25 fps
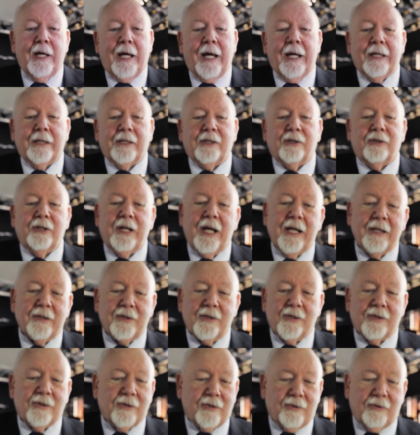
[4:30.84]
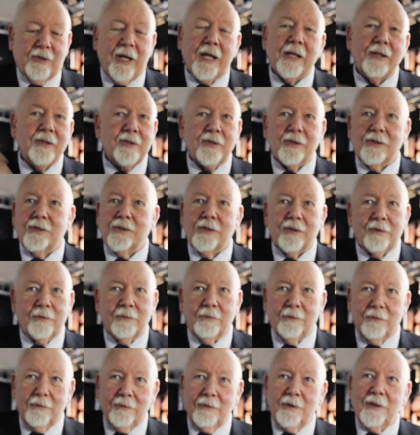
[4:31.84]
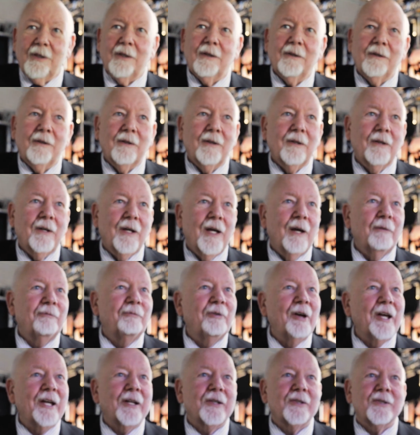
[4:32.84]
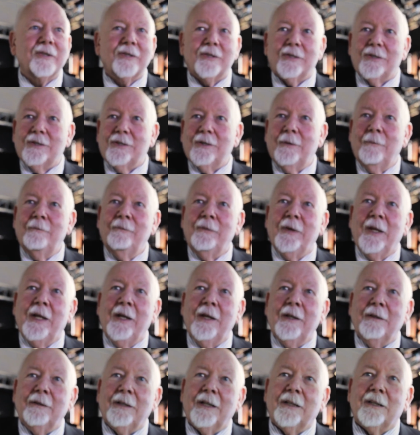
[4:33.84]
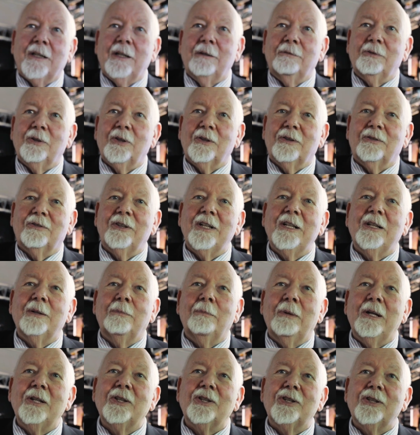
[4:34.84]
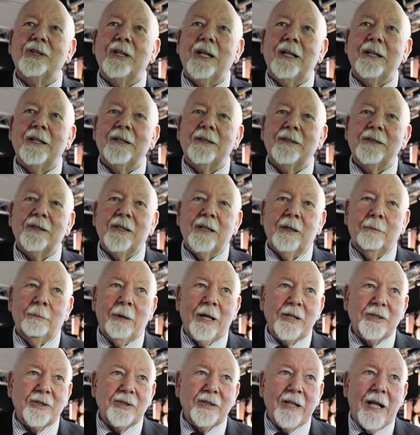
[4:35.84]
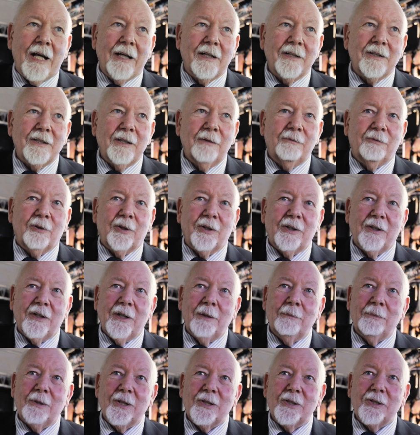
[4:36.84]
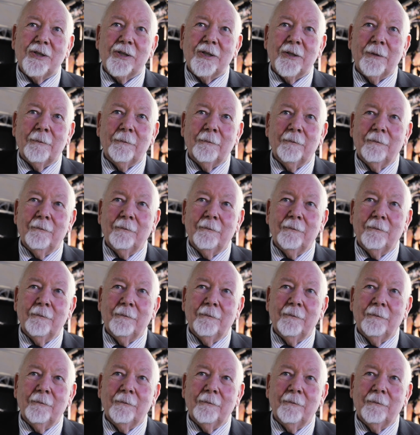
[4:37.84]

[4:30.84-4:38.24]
and create strange effects that give you dimensionality for your image,